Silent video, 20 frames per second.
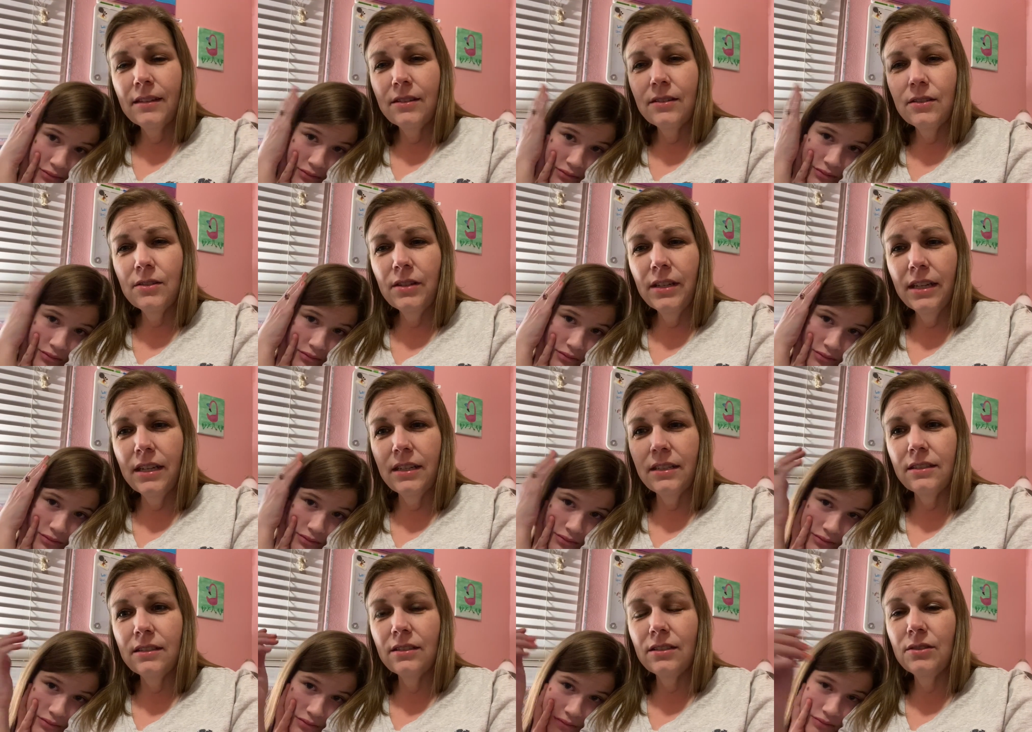Speaker 1: So yeah,
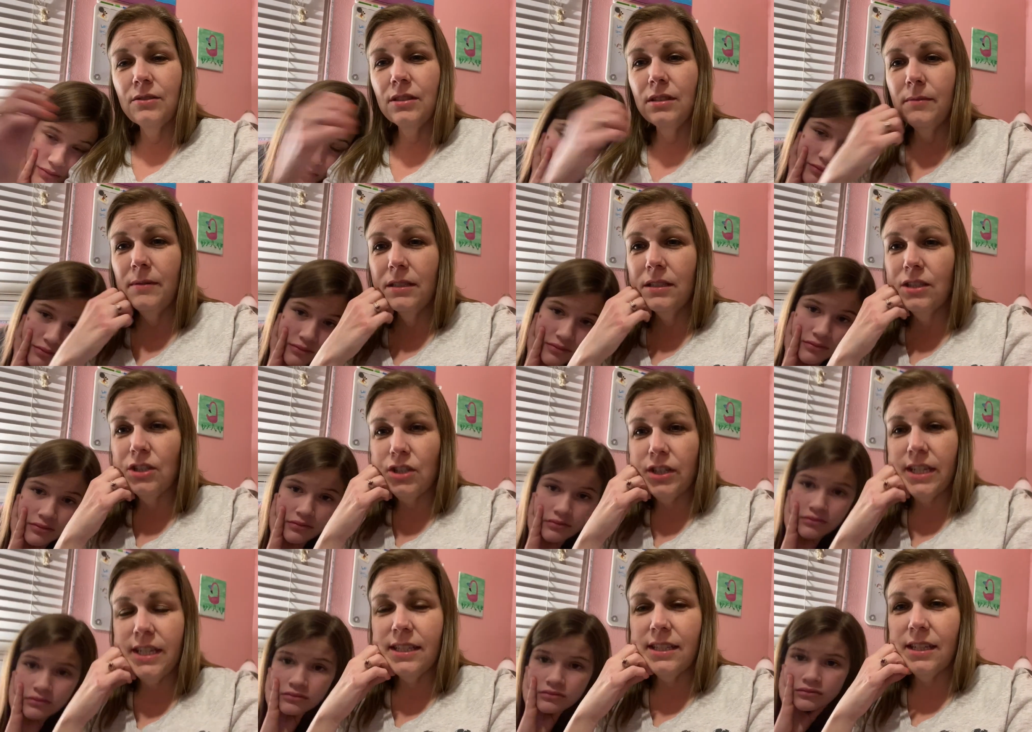so it's been
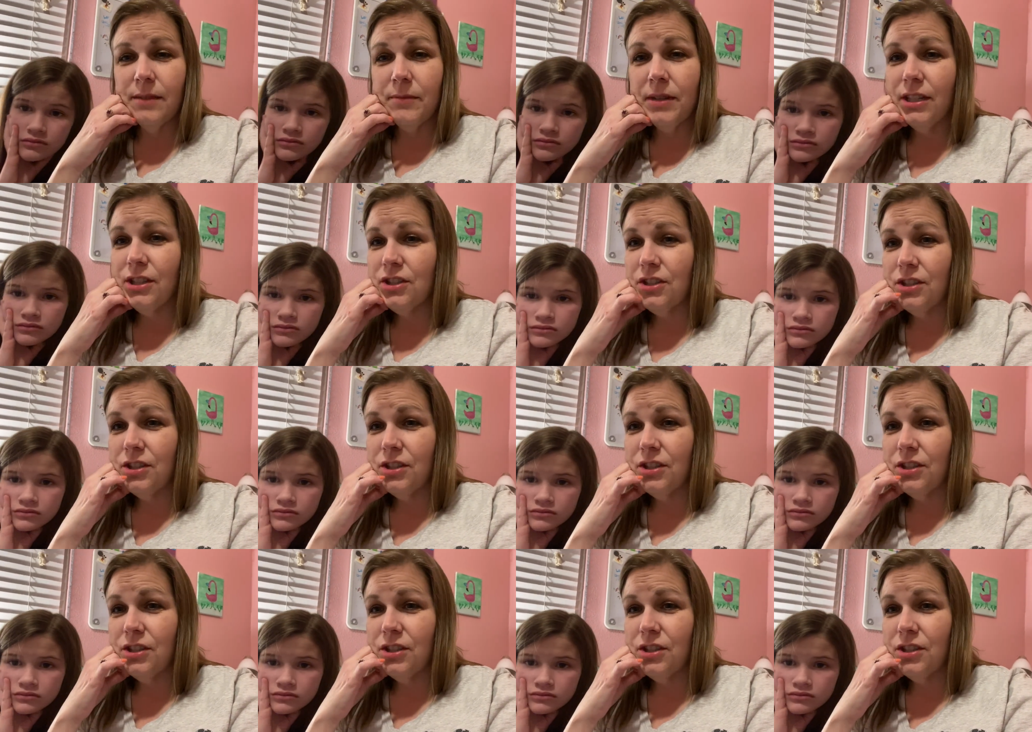crazy. I'm not